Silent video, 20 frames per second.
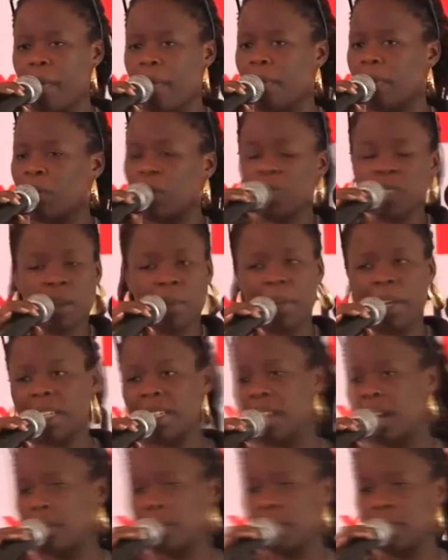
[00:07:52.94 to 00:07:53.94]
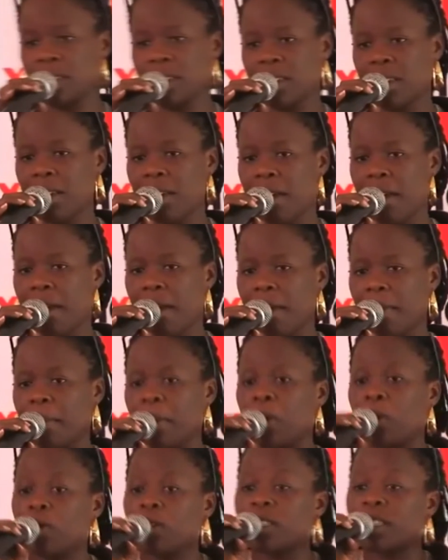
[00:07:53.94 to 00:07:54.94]
Those are my terms.
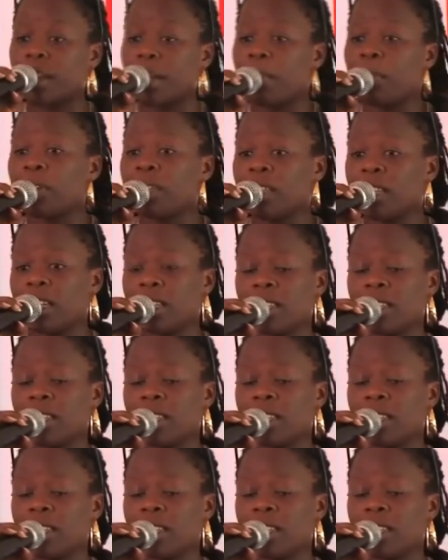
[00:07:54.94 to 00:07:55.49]
Because somebody